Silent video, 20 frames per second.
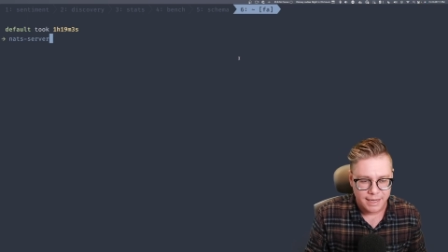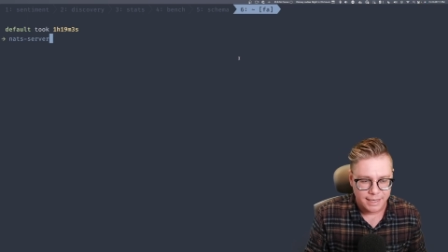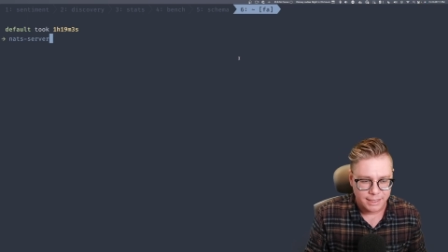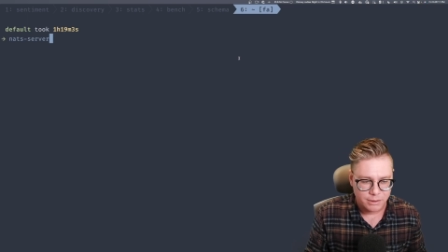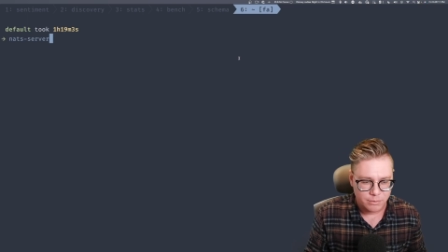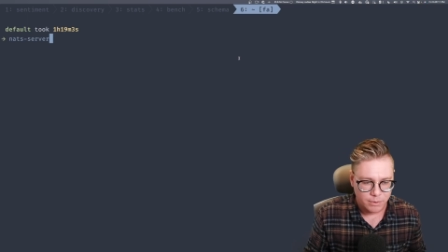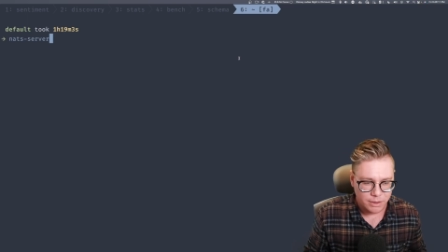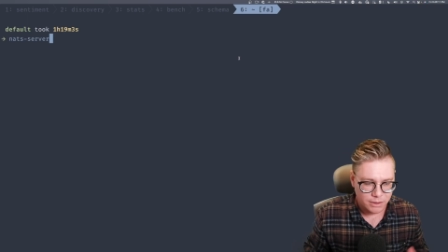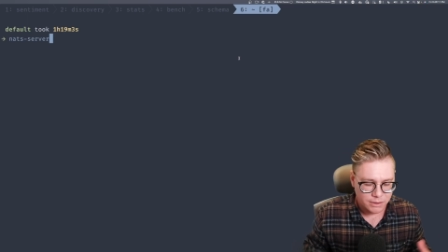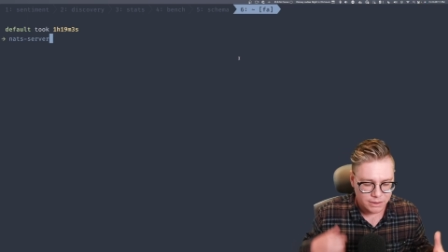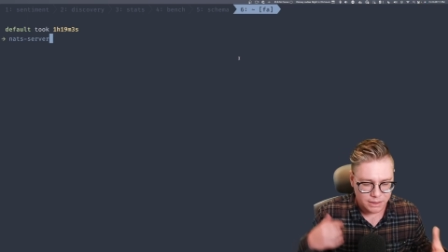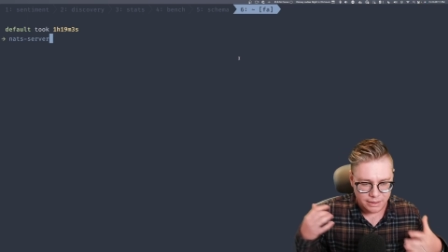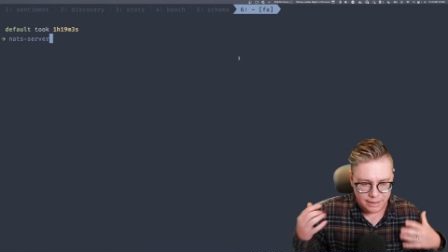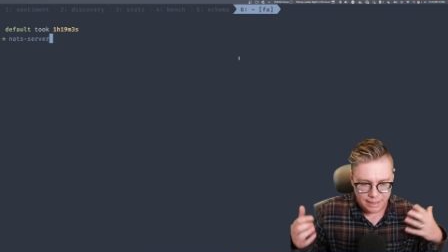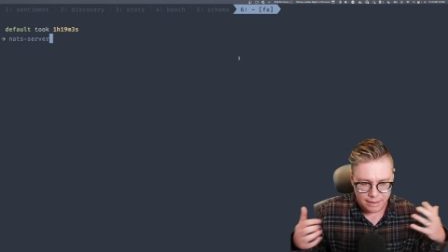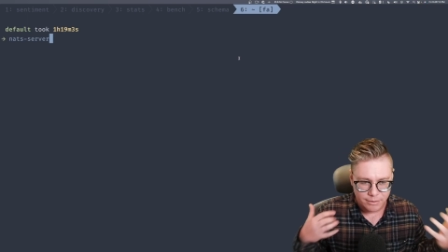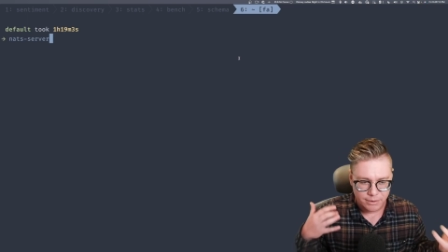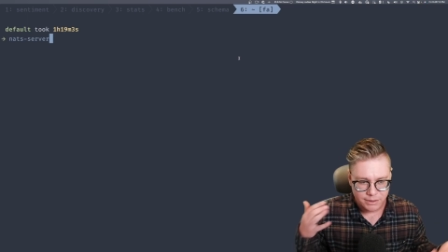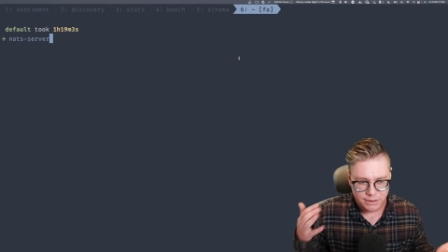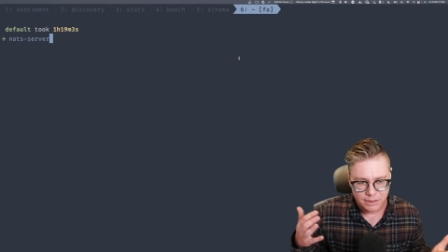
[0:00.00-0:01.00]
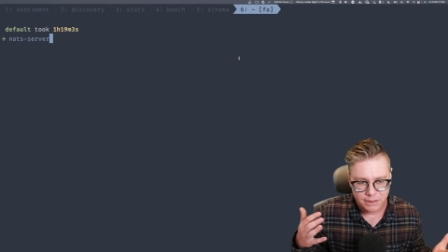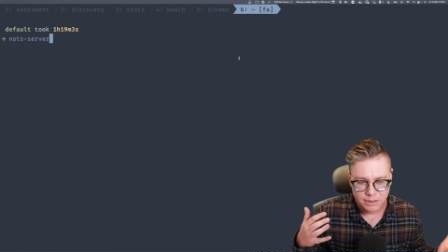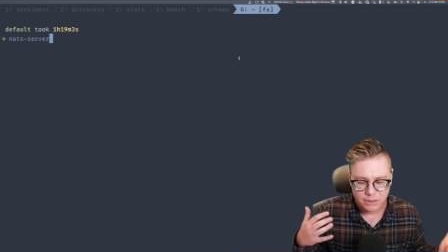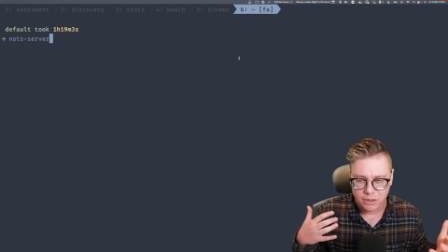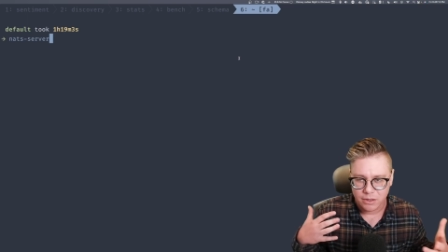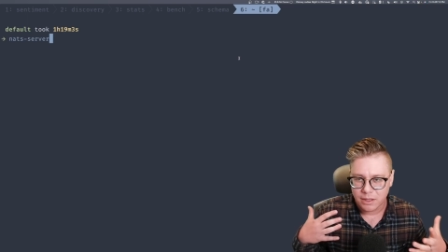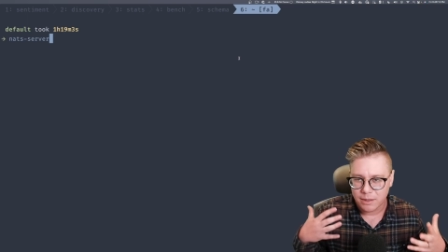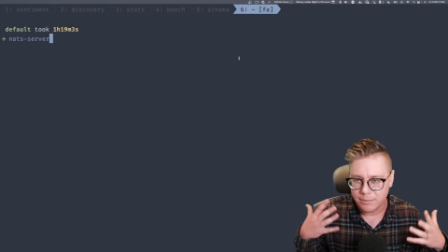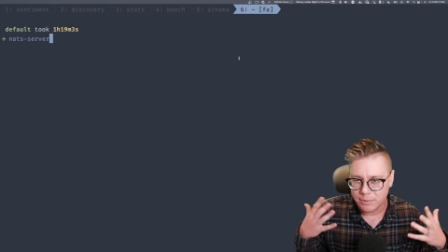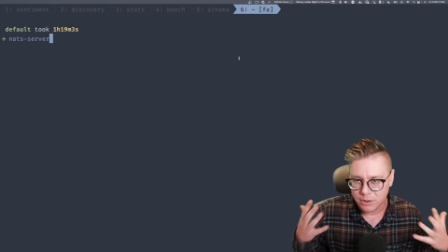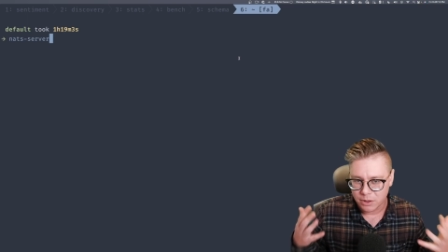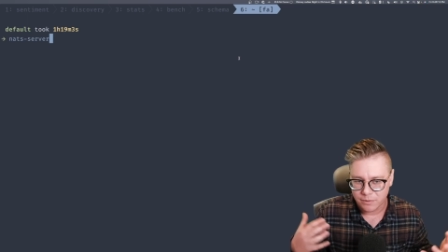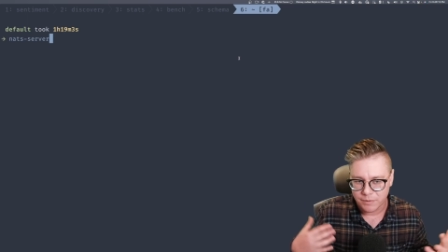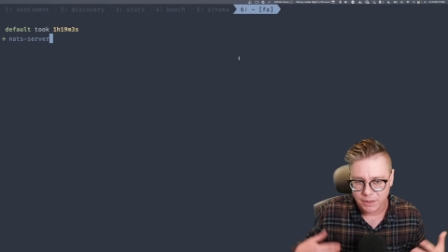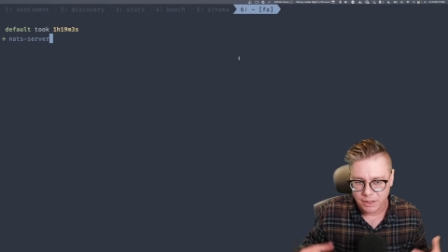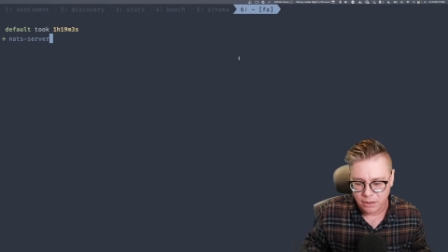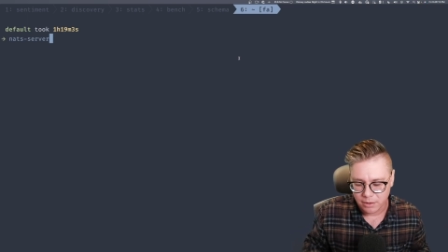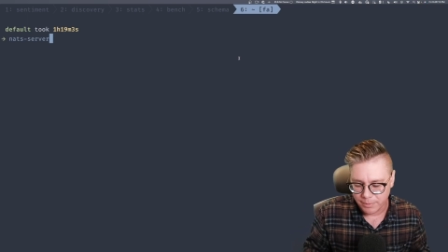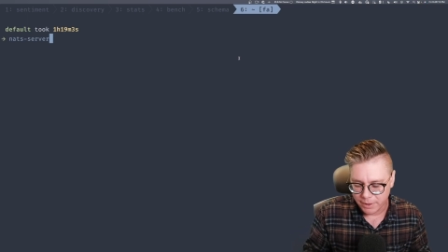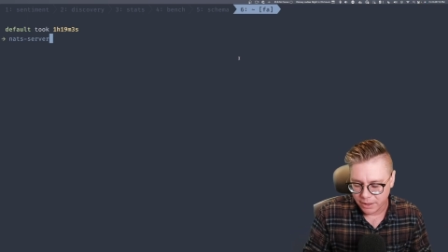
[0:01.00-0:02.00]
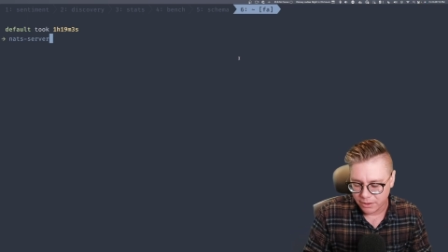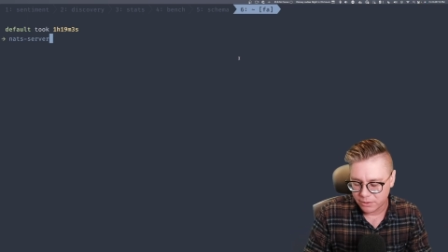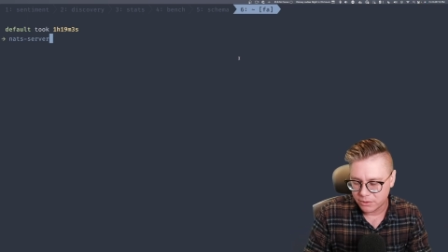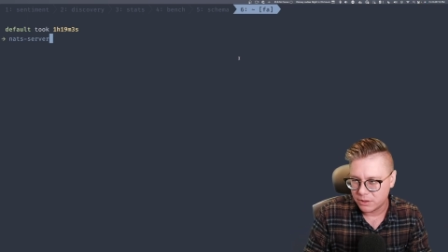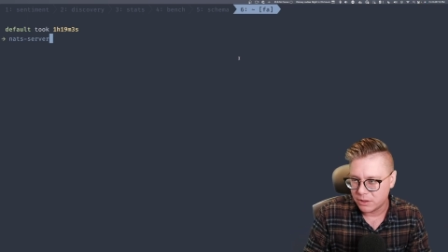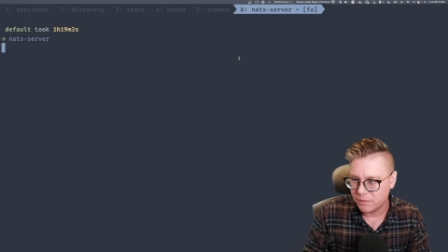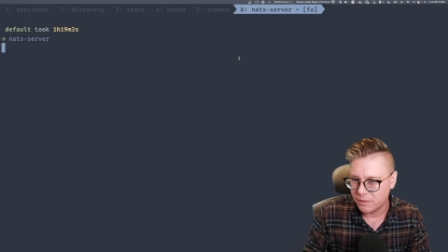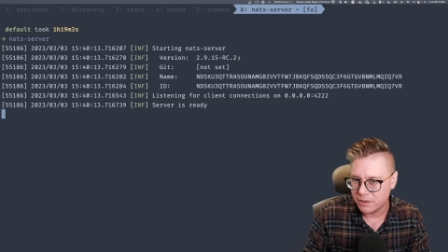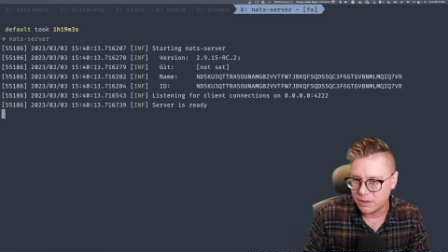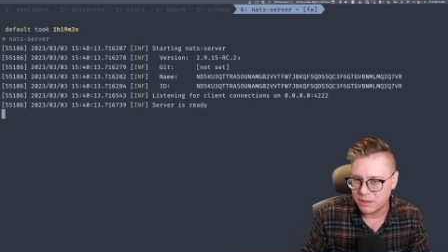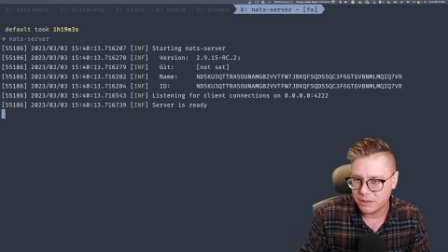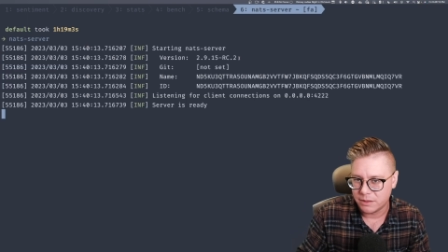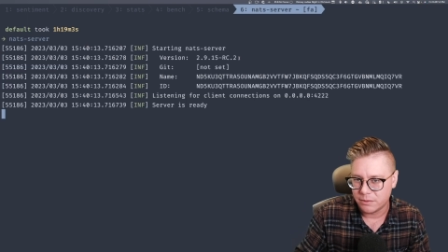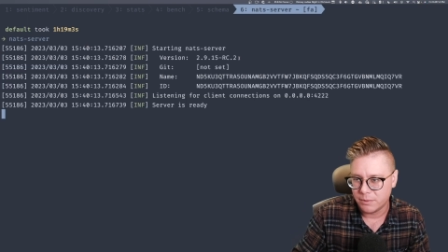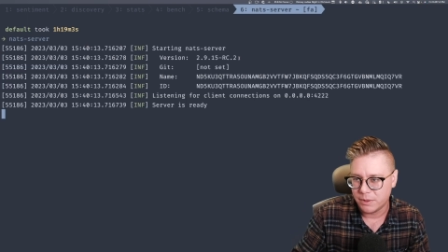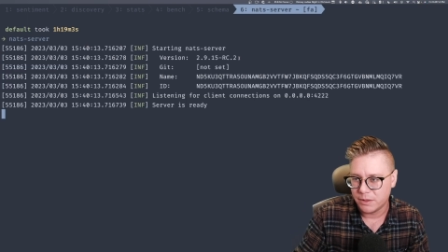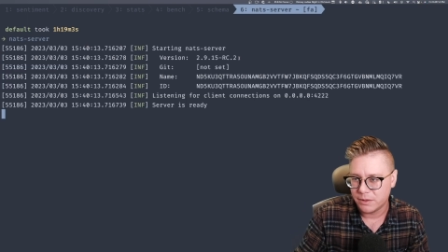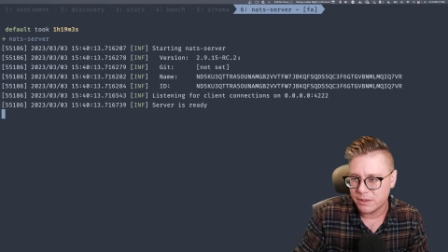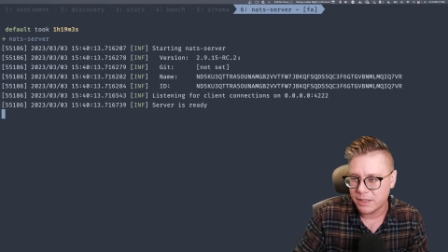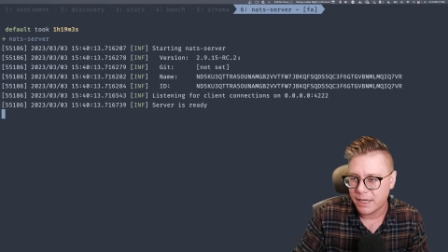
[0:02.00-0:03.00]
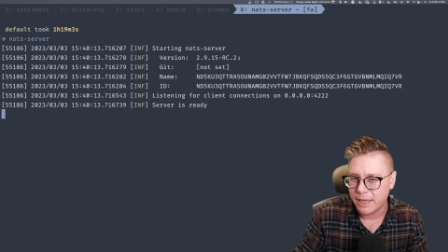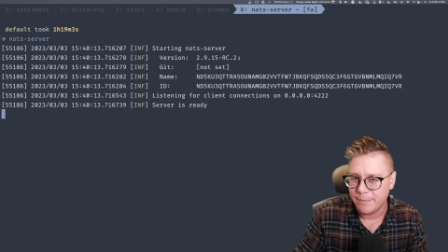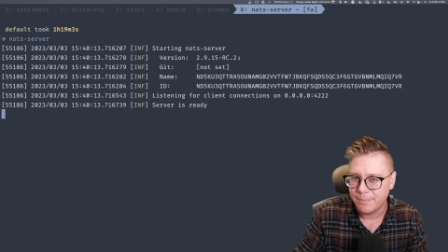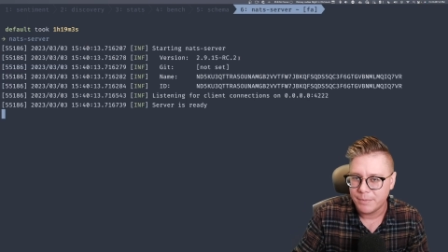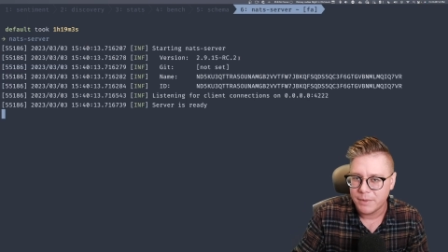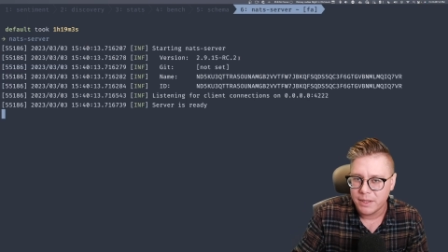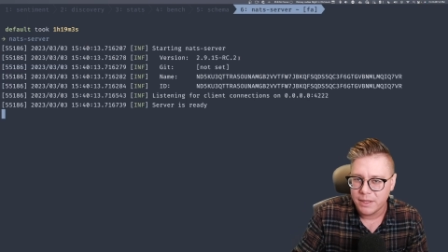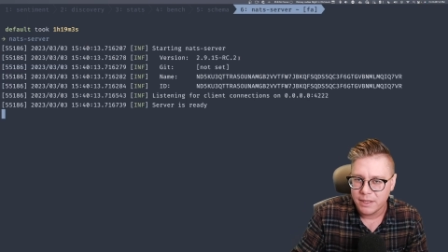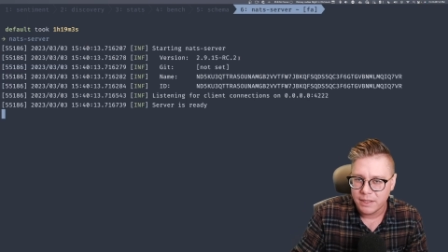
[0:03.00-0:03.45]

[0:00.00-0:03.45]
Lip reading: as well as allow us to start observing our microservices in real time.